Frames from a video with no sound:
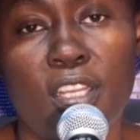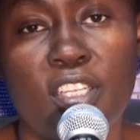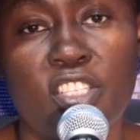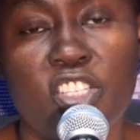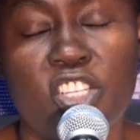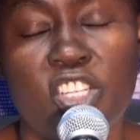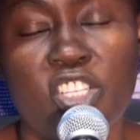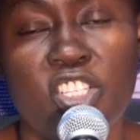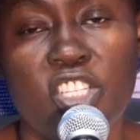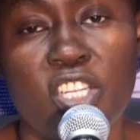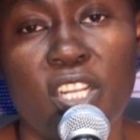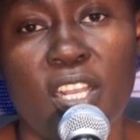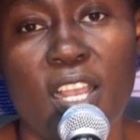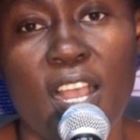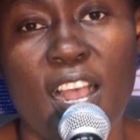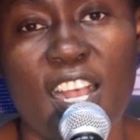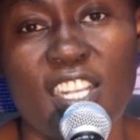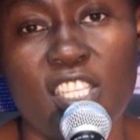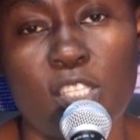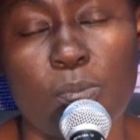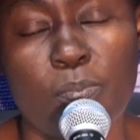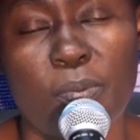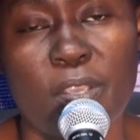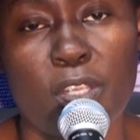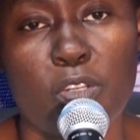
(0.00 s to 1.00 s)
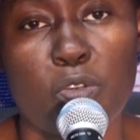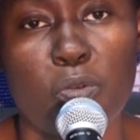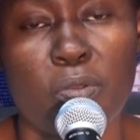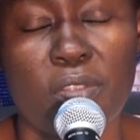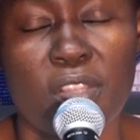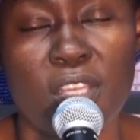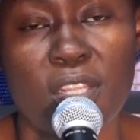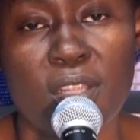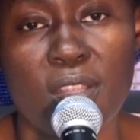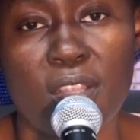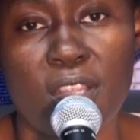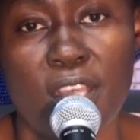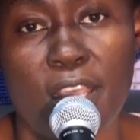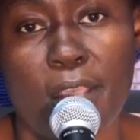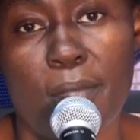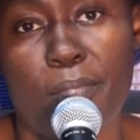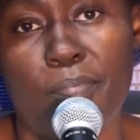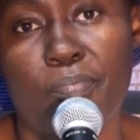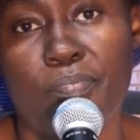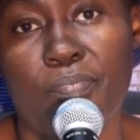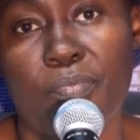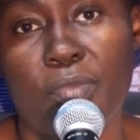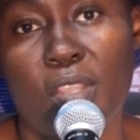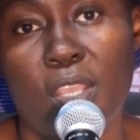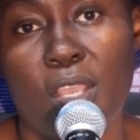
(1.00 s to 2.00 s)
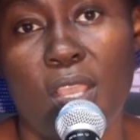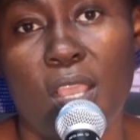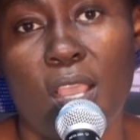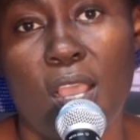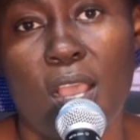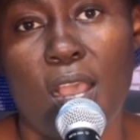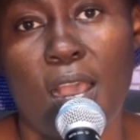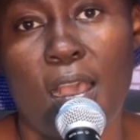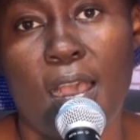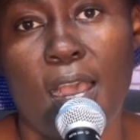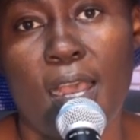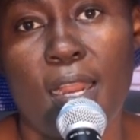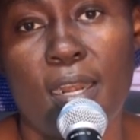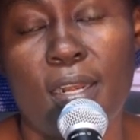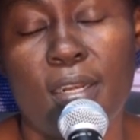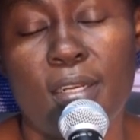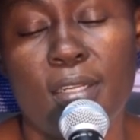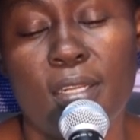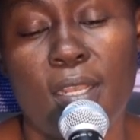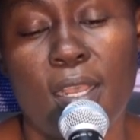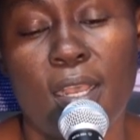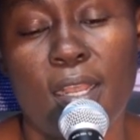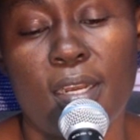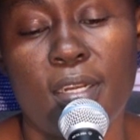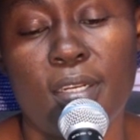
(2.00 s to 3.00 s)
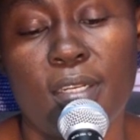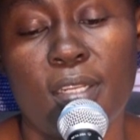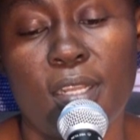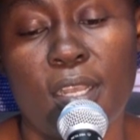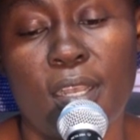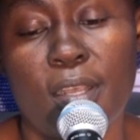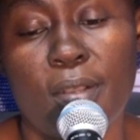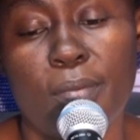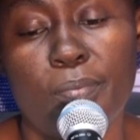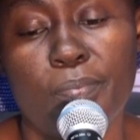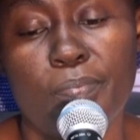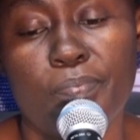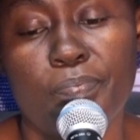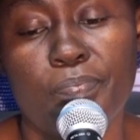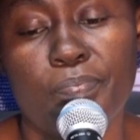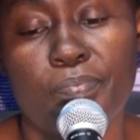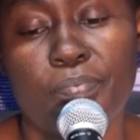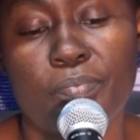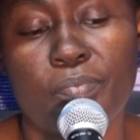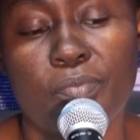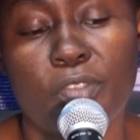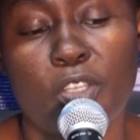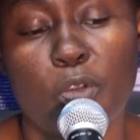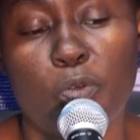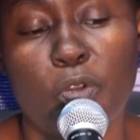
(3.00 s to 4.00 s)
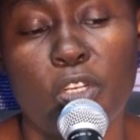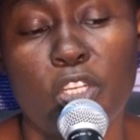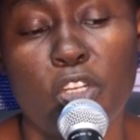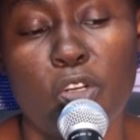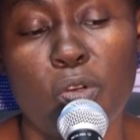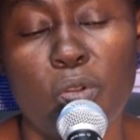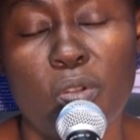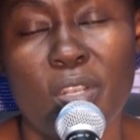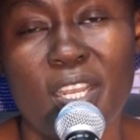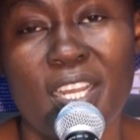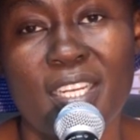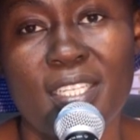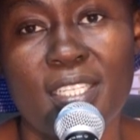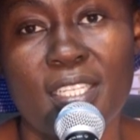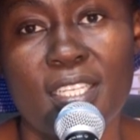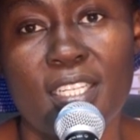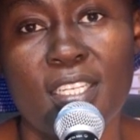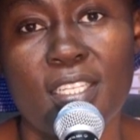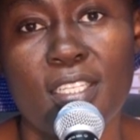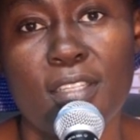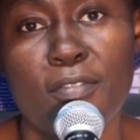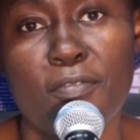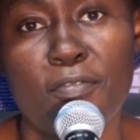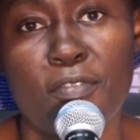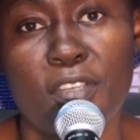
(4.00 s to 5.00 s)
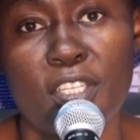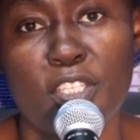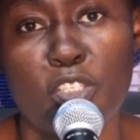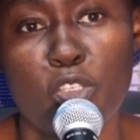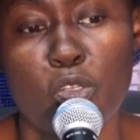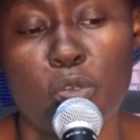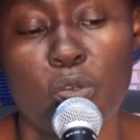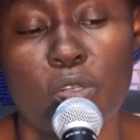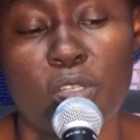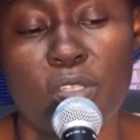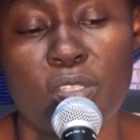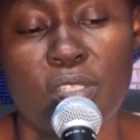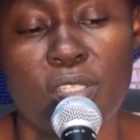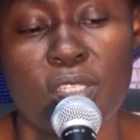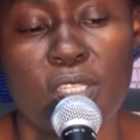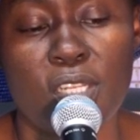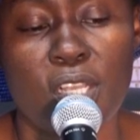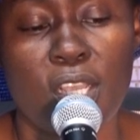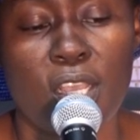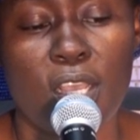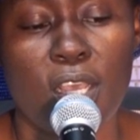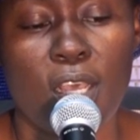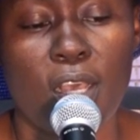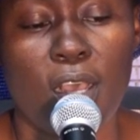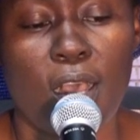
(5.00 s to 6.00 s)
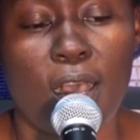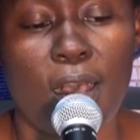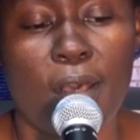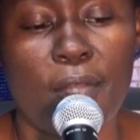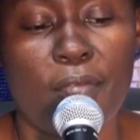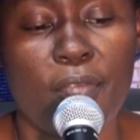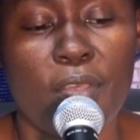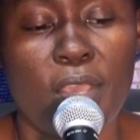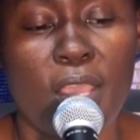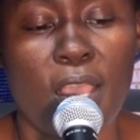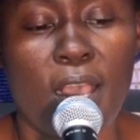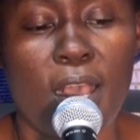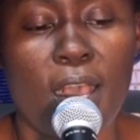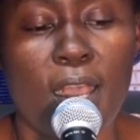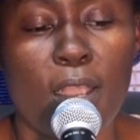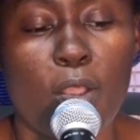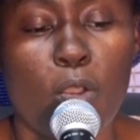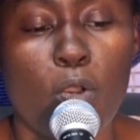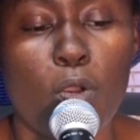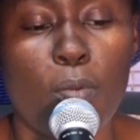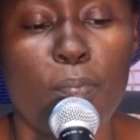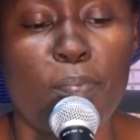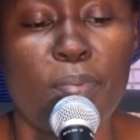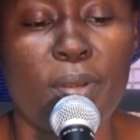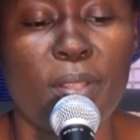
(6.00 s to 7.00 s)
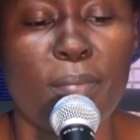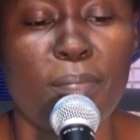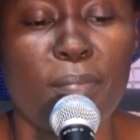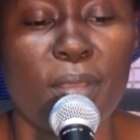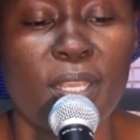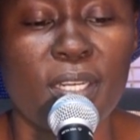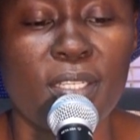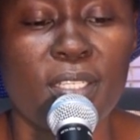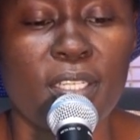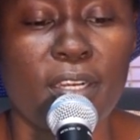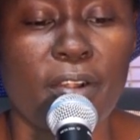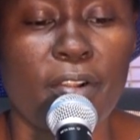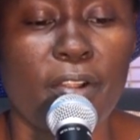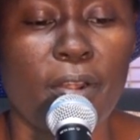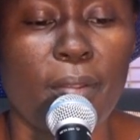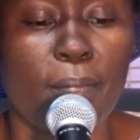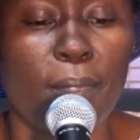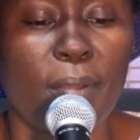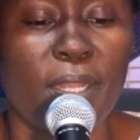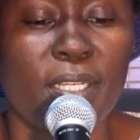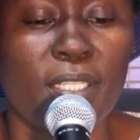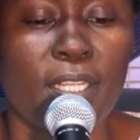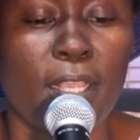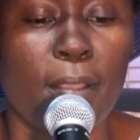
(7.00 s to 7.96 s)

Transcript: teaching aspect within them. And when you look at individuals, they are complementary, but